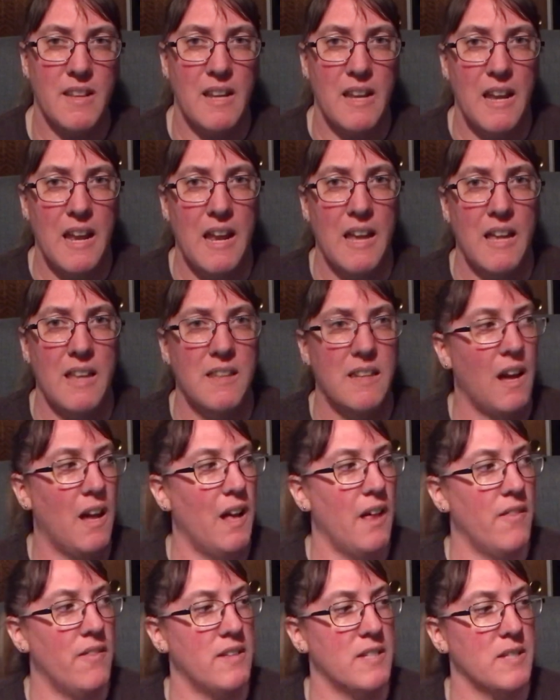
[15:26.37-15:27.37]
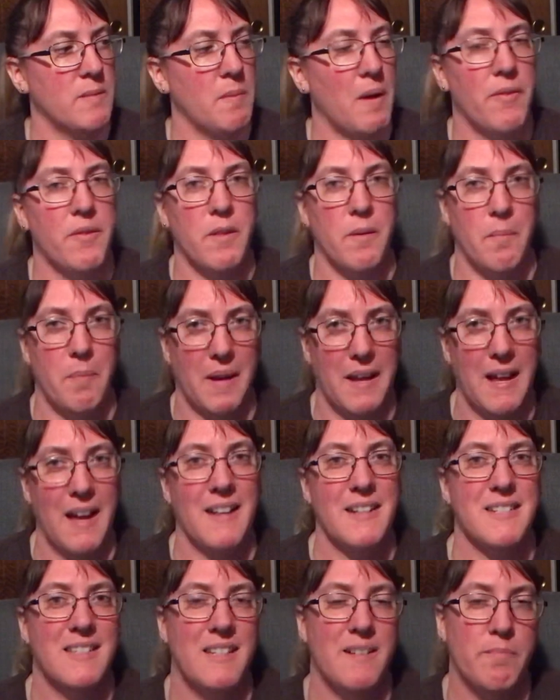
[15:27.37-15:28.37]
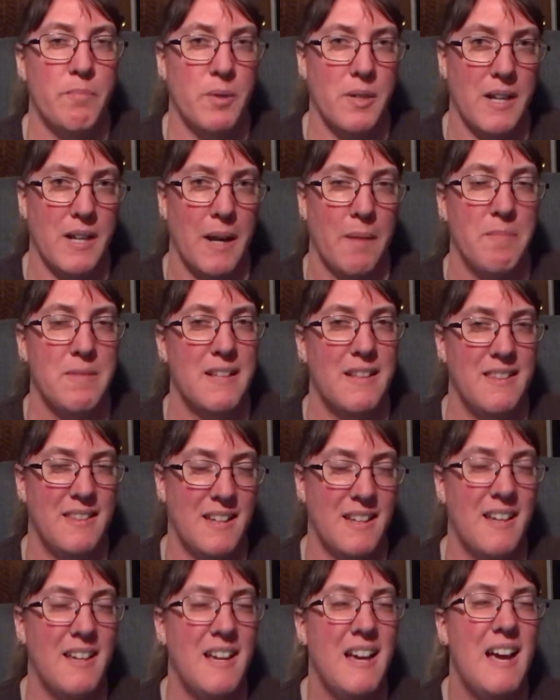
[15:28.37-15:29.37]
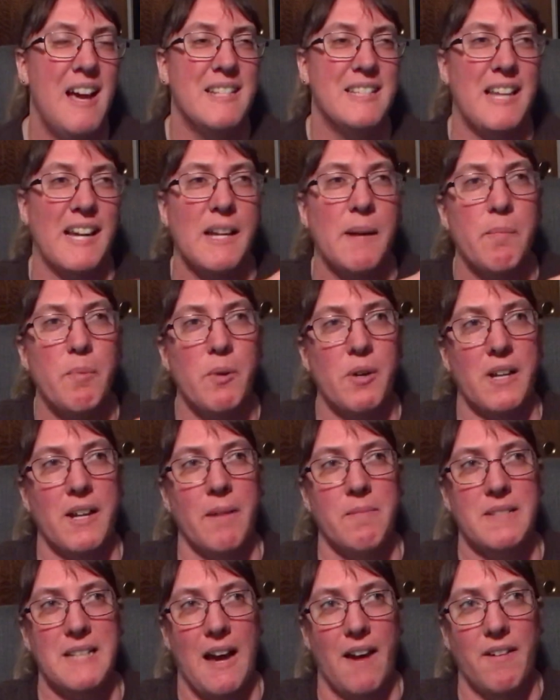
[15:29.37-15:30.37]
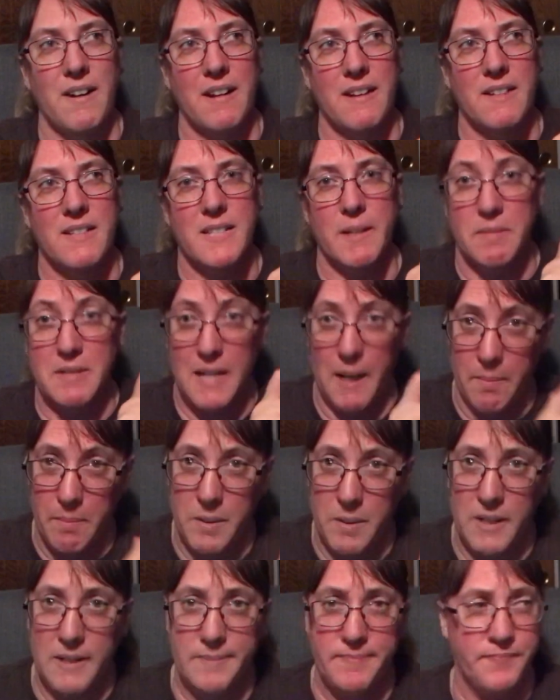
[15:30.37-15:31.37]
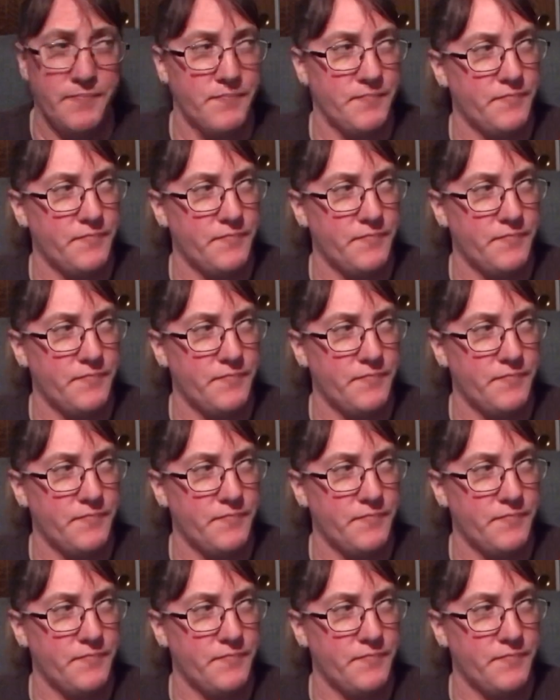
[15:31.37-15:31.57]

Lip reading: in this month, because the second book comes out in September,